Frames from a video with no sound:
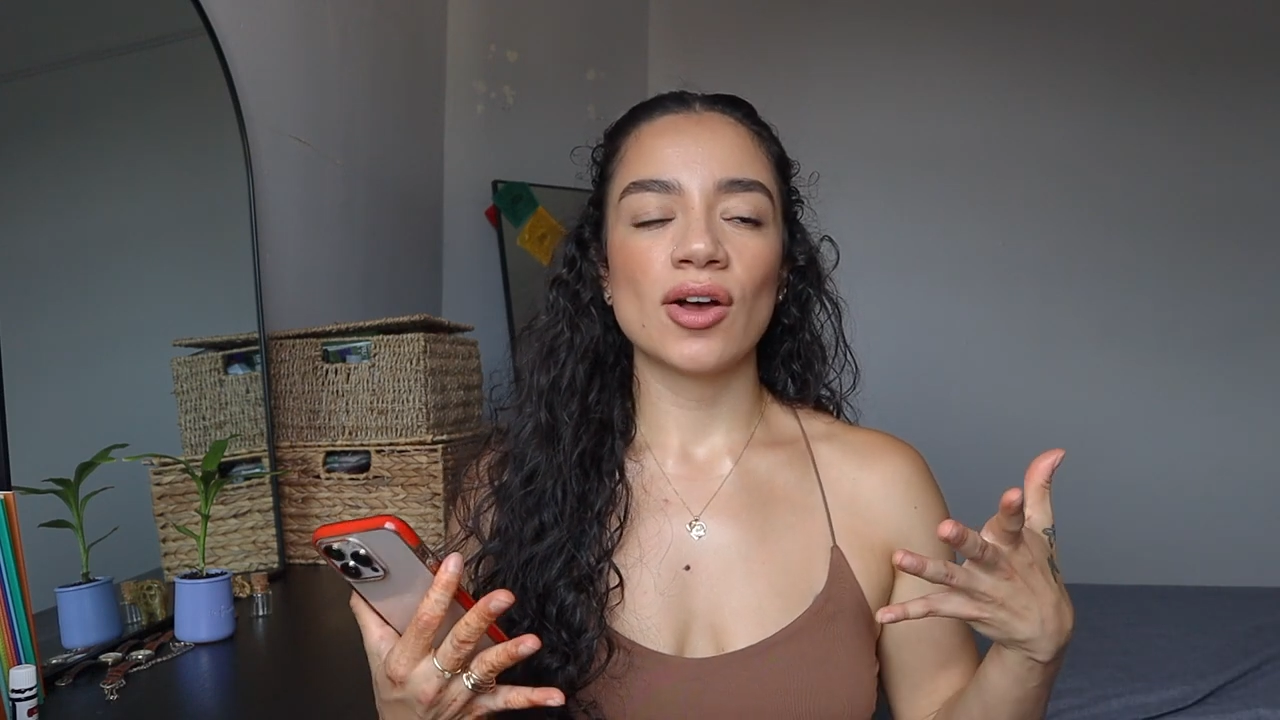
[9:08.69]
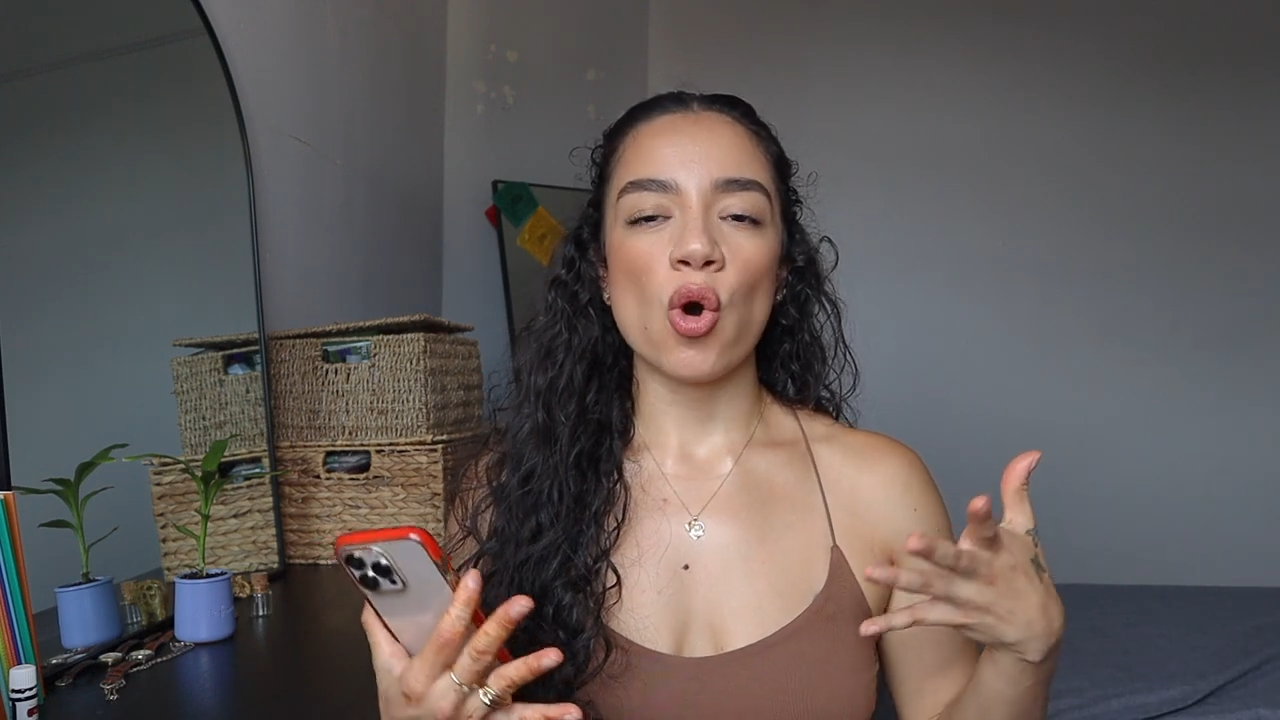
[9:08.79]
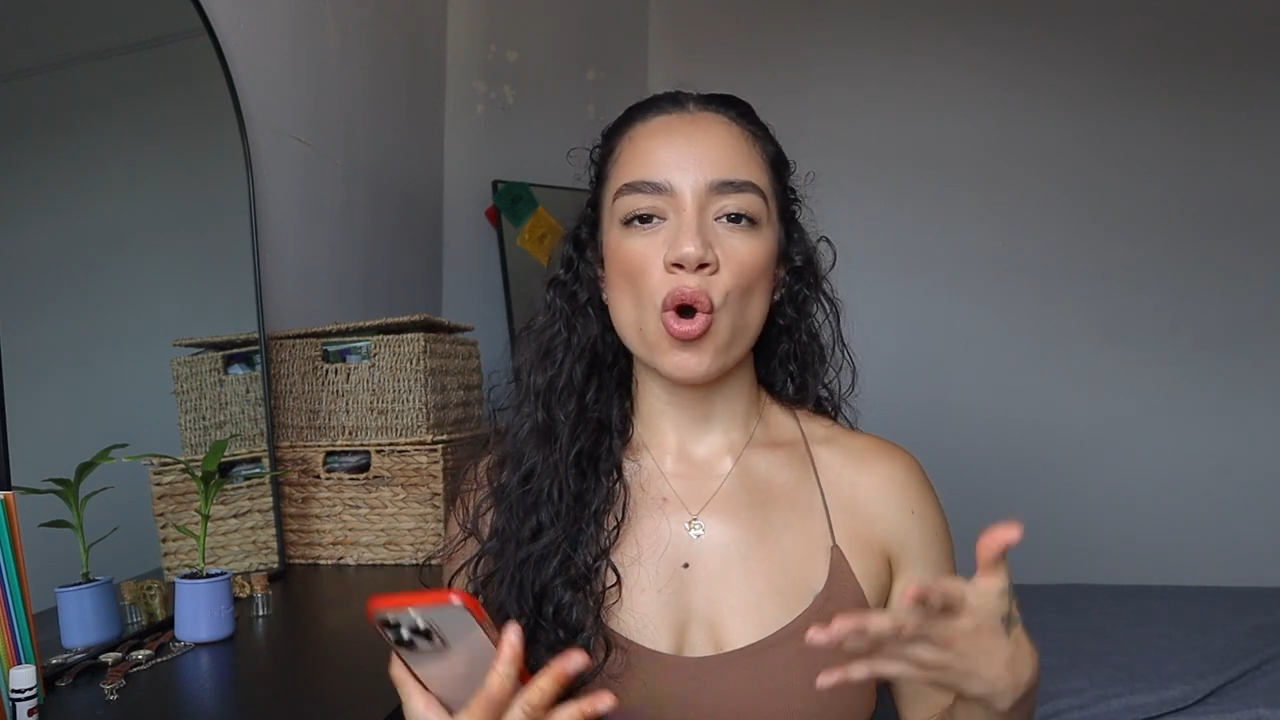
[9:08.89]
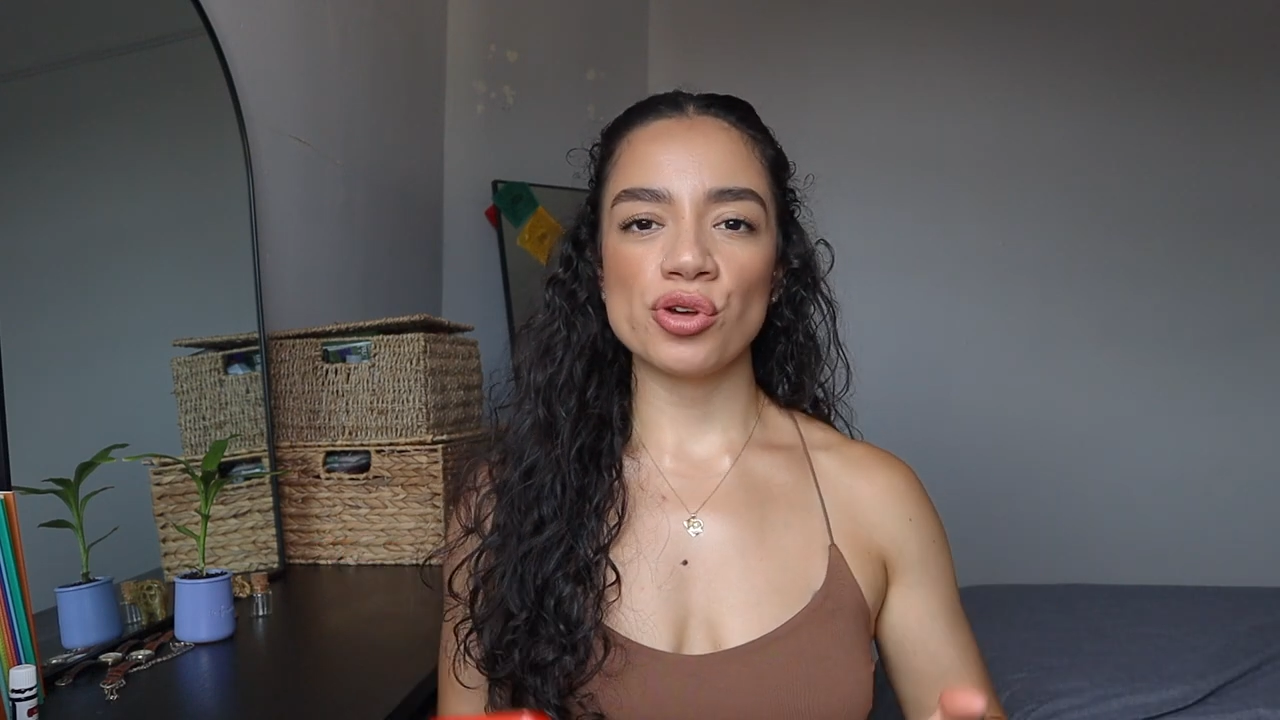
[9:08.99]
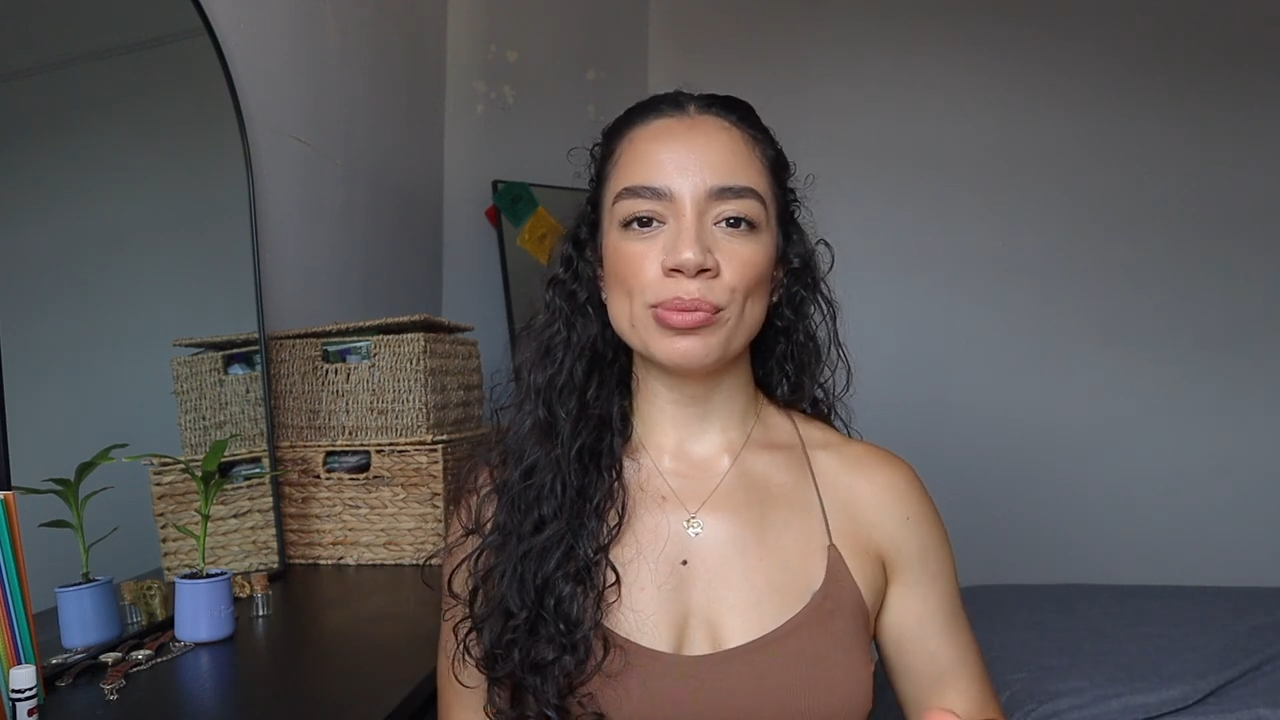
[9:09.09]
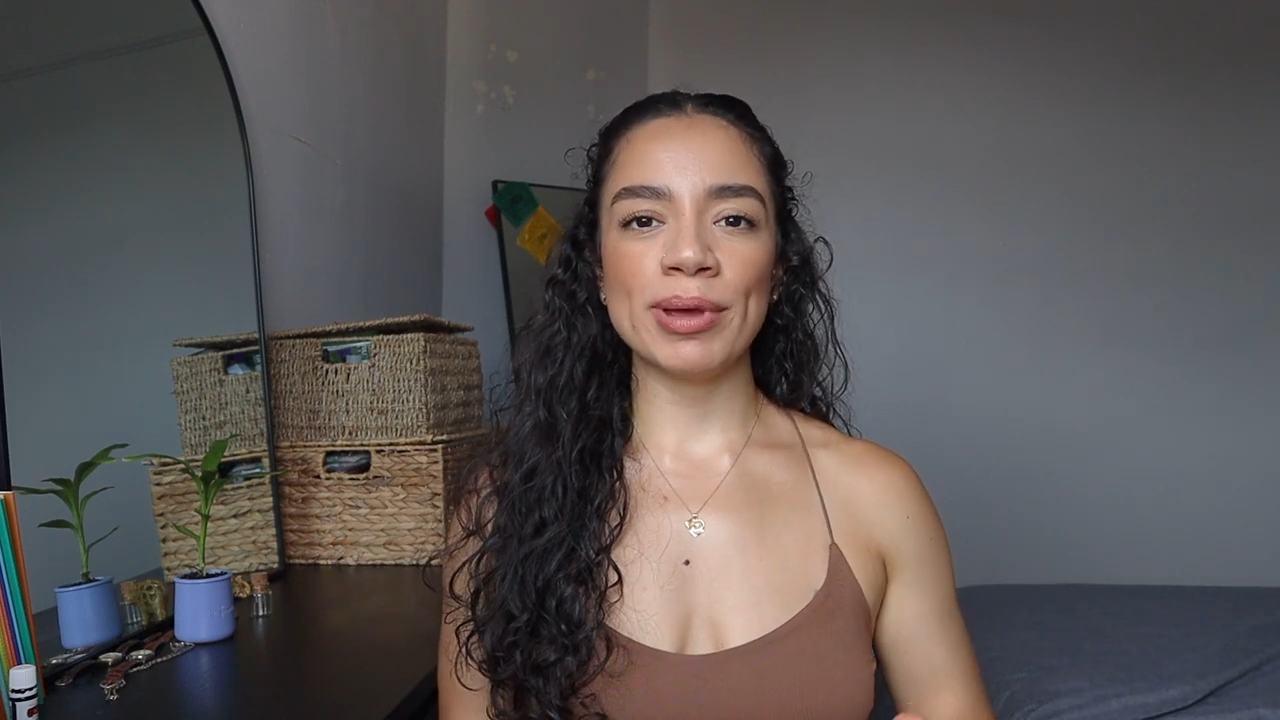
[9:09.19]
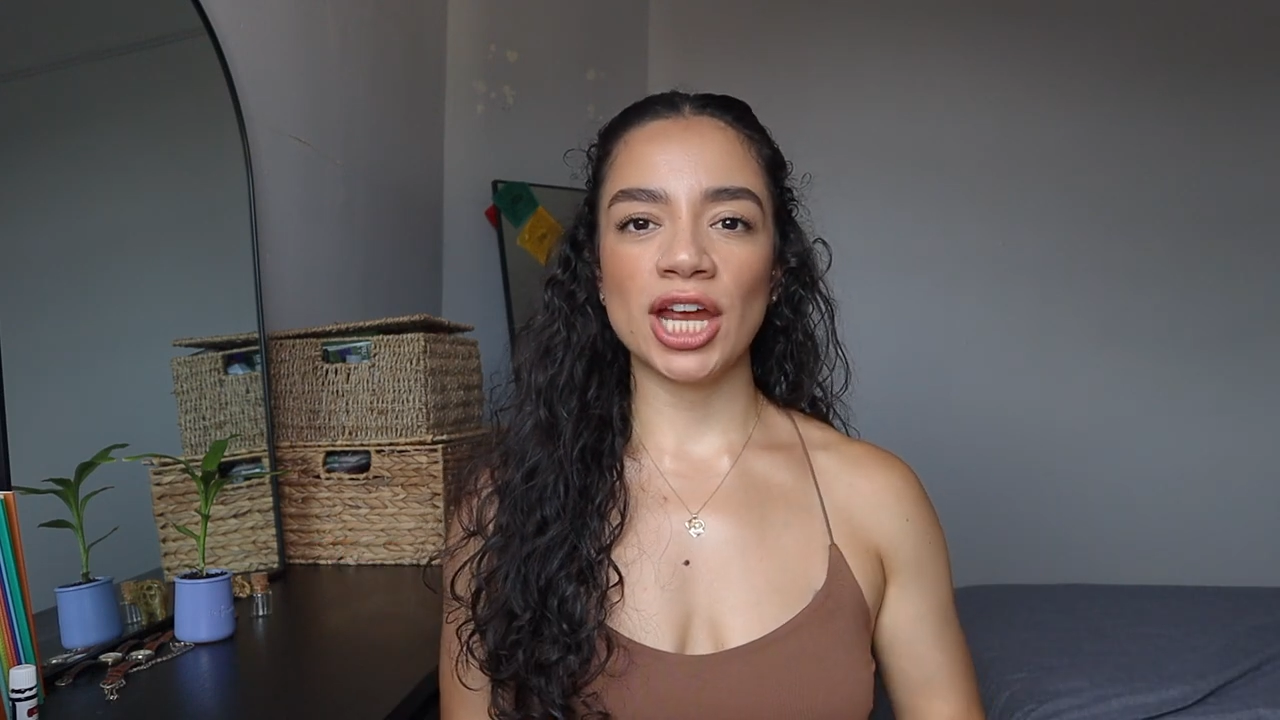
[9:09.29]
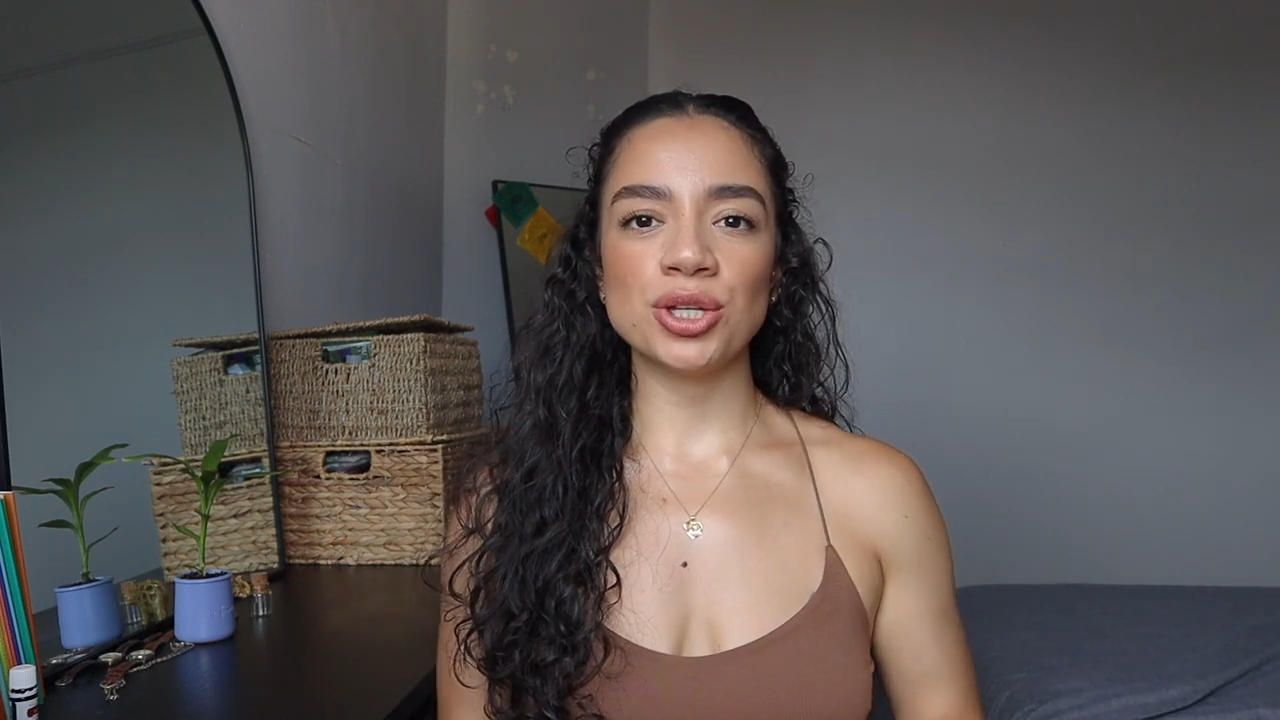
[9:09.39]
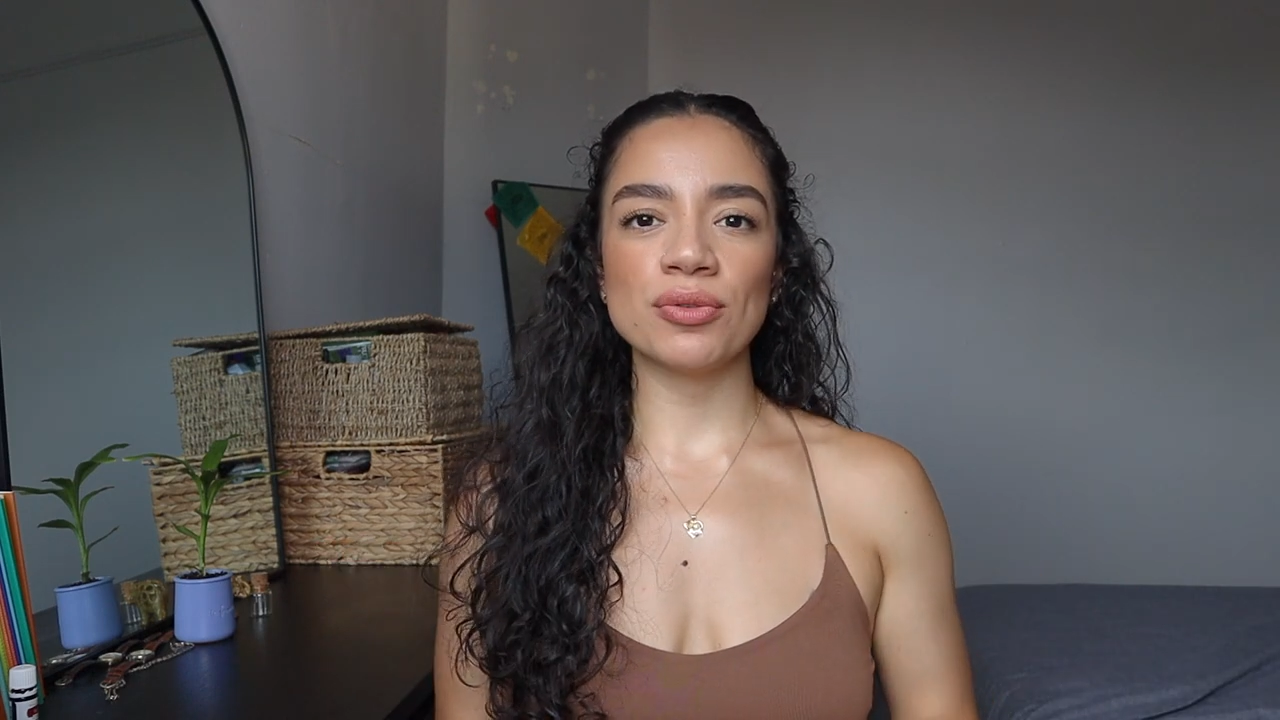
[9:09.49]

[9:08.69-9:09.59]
all the pain